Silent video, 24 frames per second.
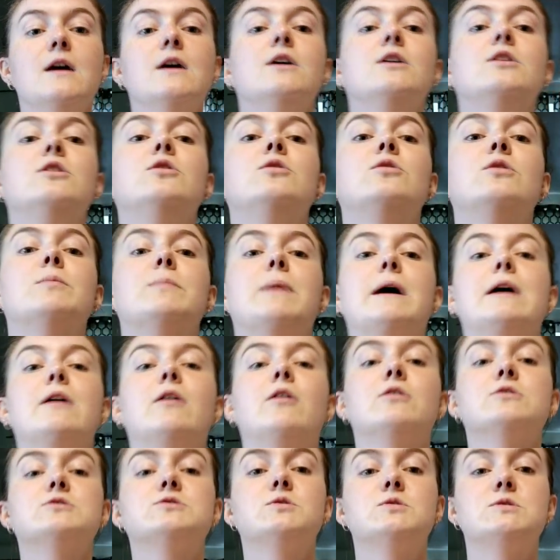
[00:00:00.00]
You might
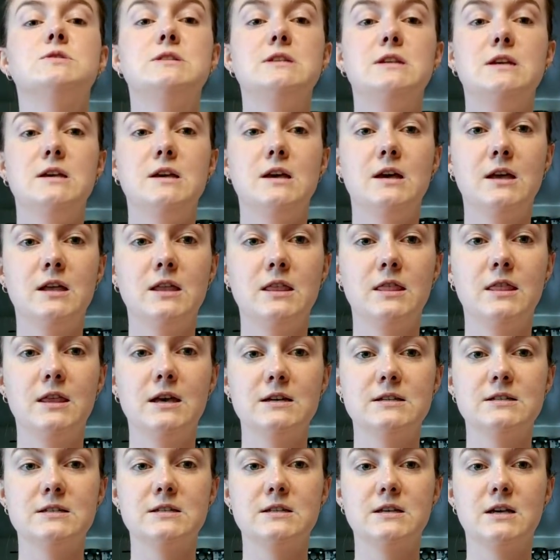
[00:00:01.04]
also see
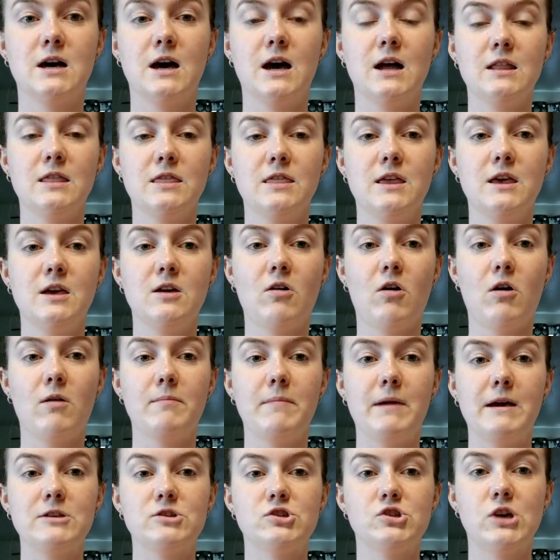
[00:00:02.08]
this cut thing on
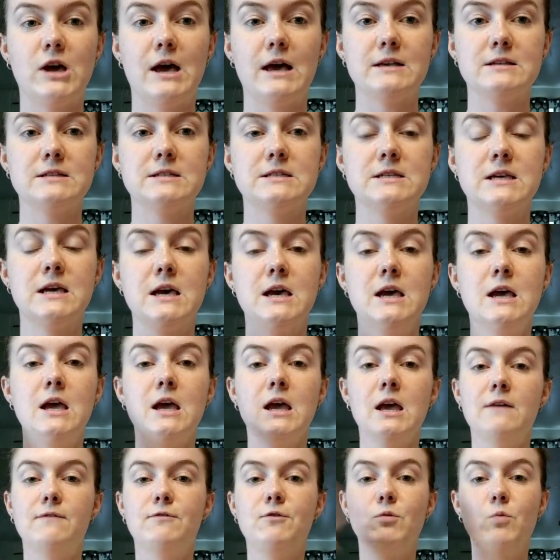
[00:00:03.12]
my chest.
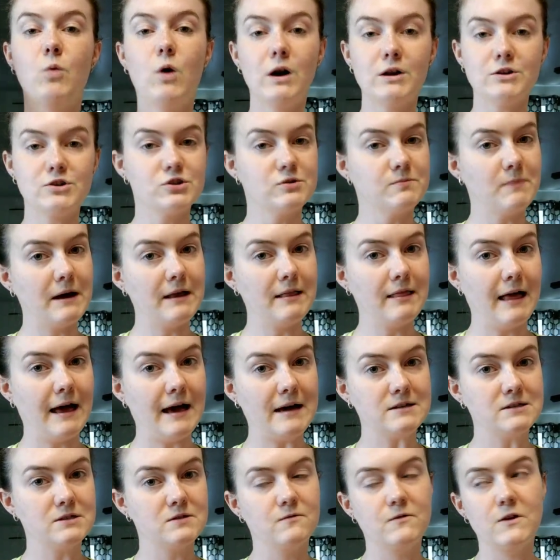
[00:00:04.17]
If you watched my
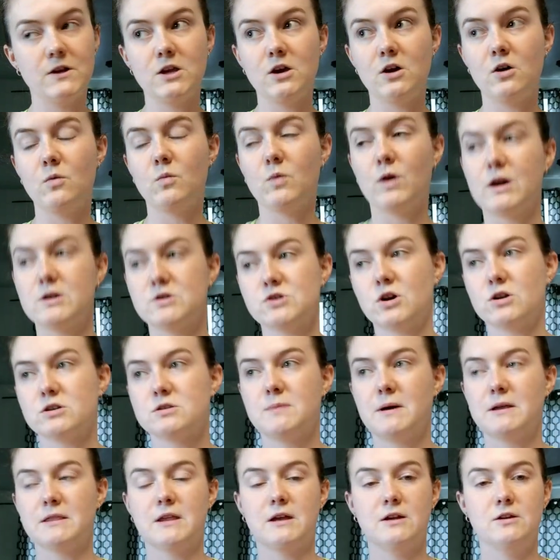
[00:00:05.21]
last video where I talked
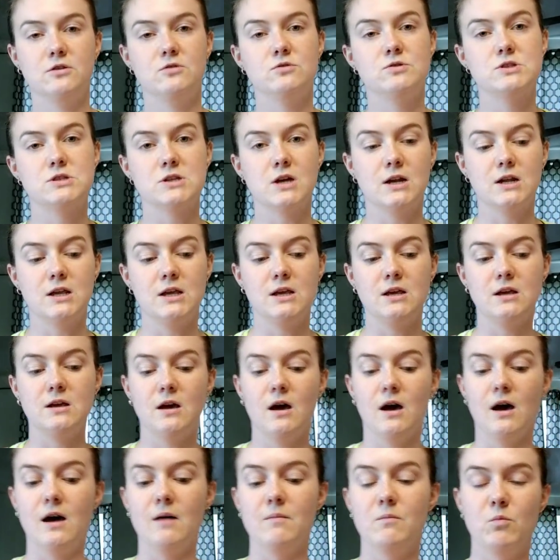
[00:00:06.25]
about that new study
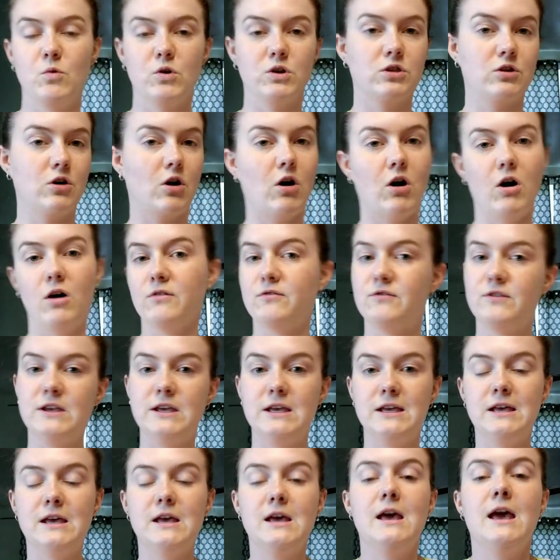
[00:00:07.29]
with
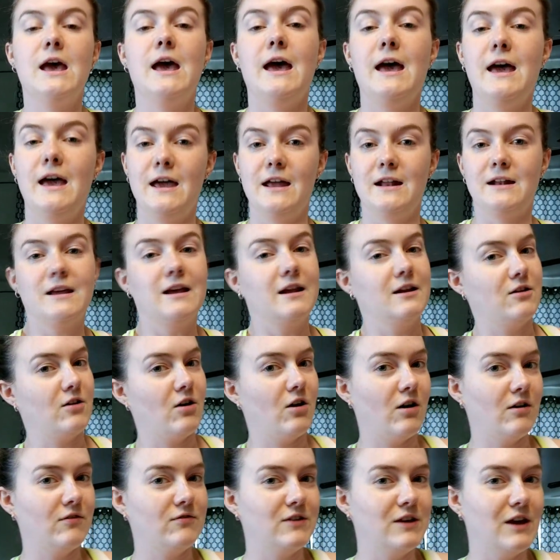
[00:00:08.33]
coffee and can
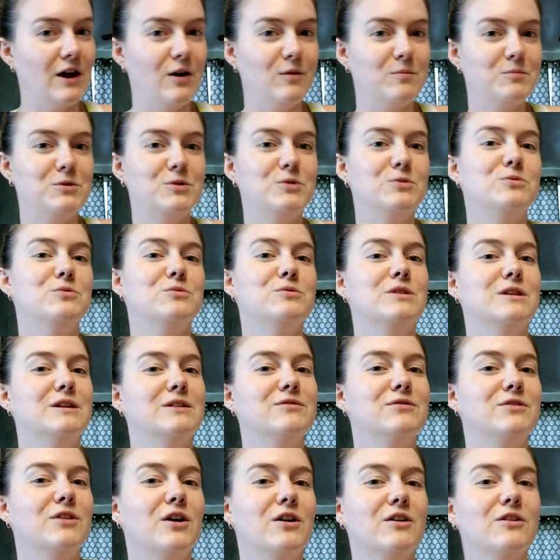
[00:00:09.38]
coffee help you
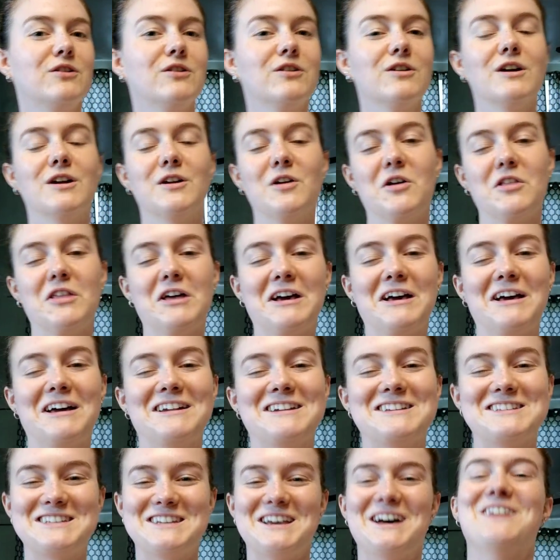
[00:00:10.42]
live longer and all that kind
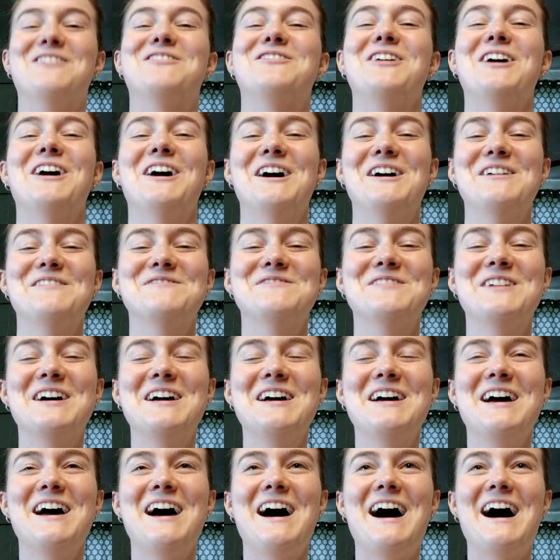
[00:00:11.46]
of stuff,
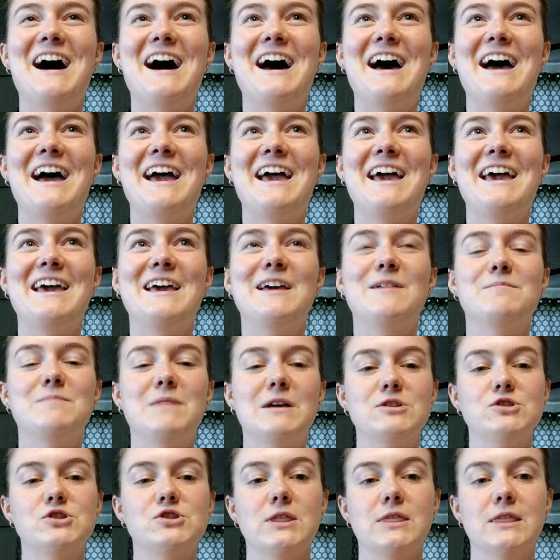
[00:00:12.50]
I
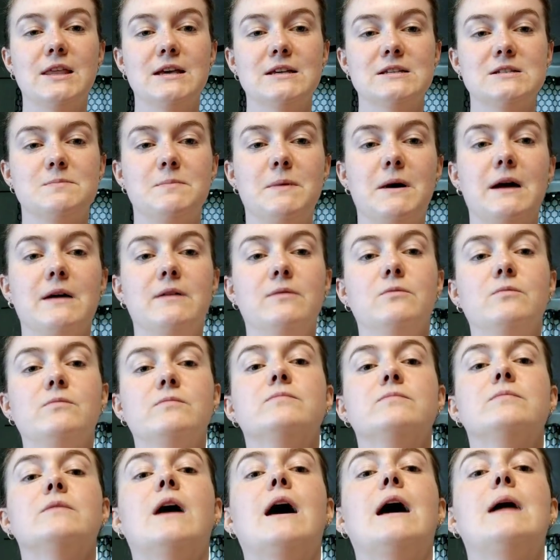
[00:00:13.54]
mentioned this, but
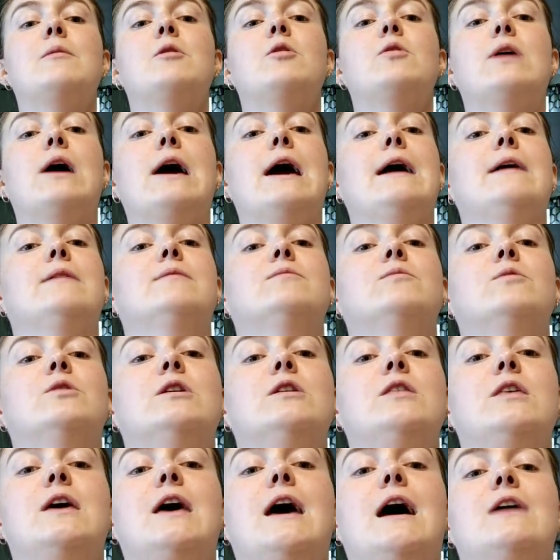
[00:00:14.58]
I'm okay. One
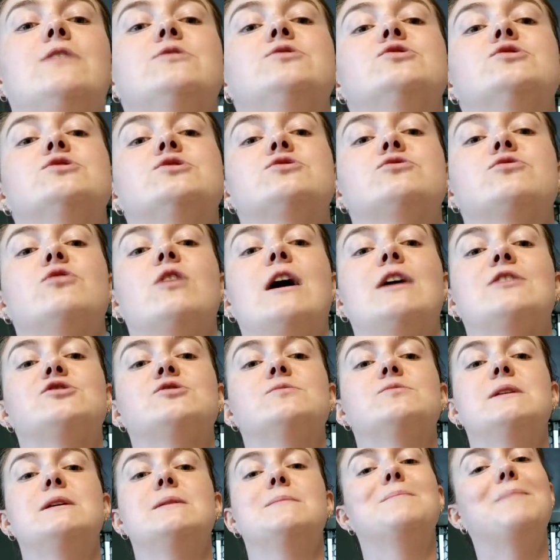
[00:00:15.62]
of the cats just scratched
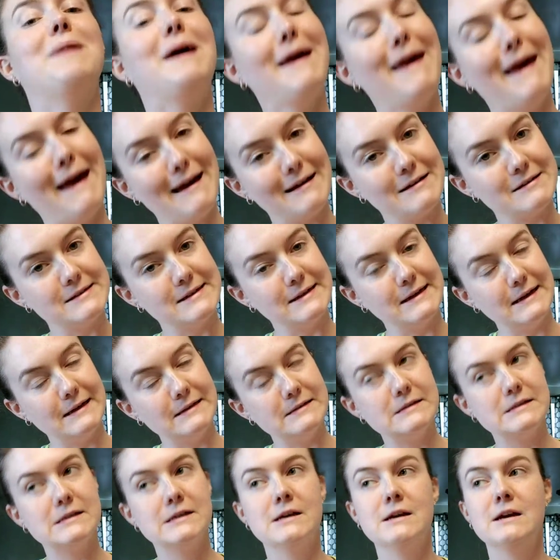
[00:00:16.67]
me by
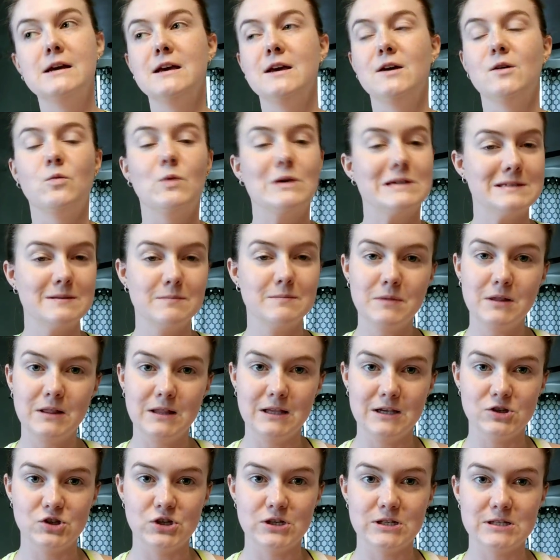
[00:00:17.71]
accident. It wasn't
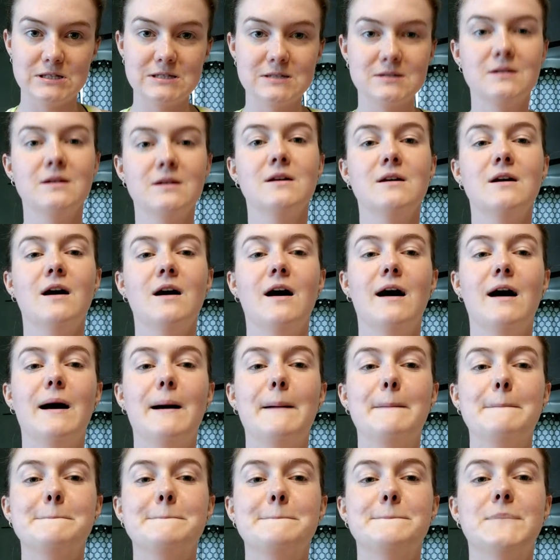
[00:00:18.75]
malicious,
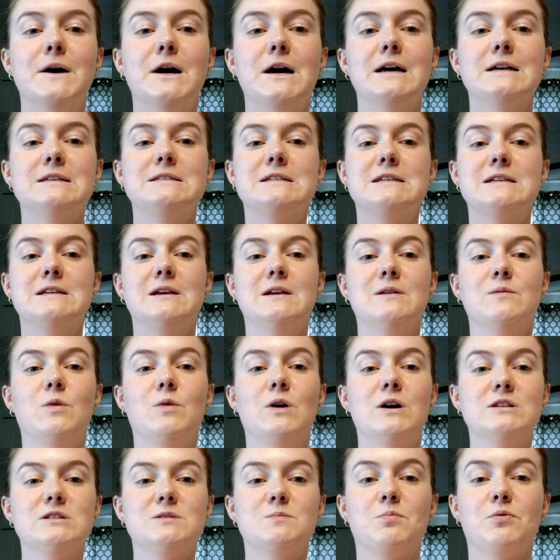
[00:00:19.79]
but it
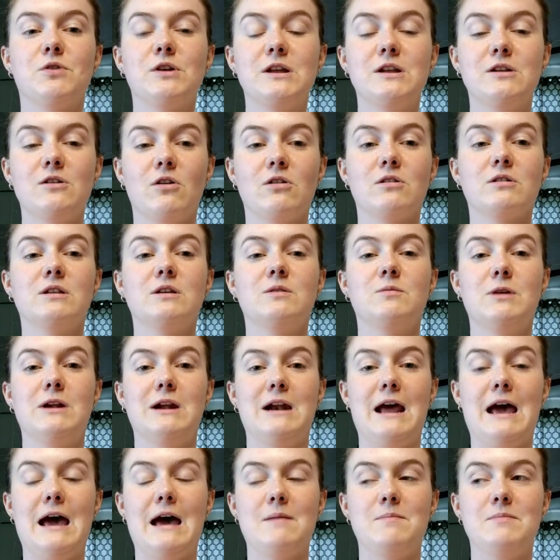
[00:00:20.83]
was pretty gnarly when it
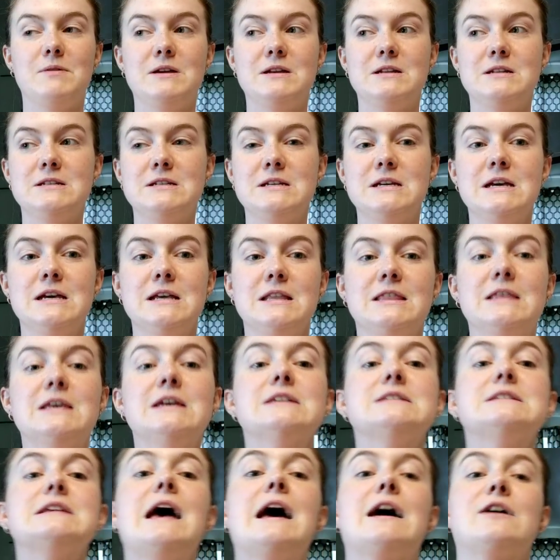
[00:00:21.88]
happened.
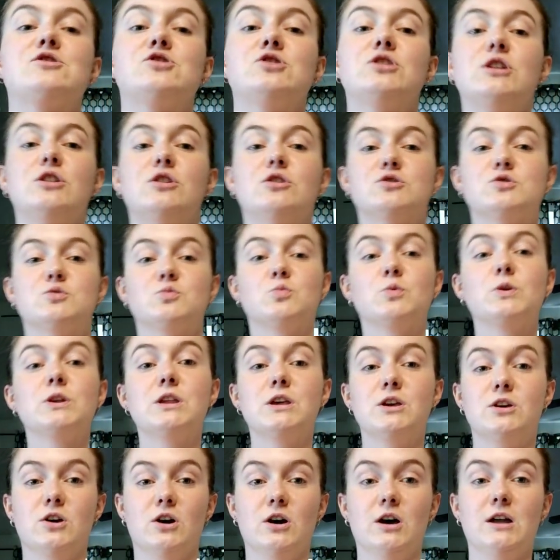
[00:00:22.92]
This actually looks really
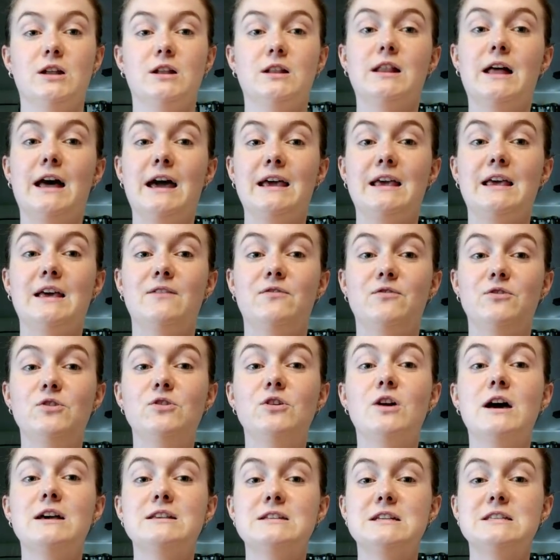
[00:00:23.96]
good. Like, if you
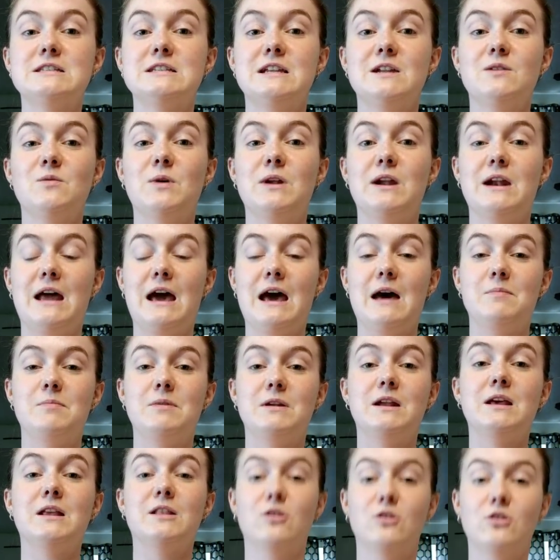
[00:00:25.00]
guys had seen it when it
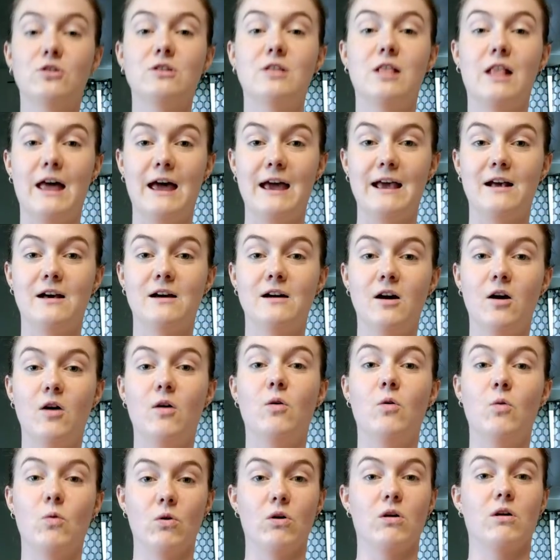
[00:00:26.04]
happened, it looked like a
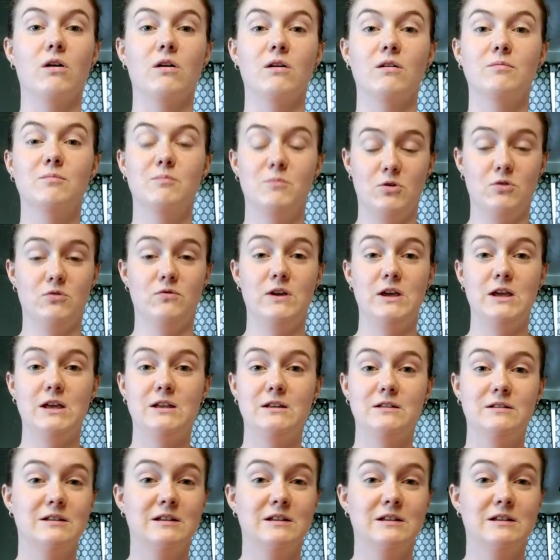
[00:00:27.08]
horror movie.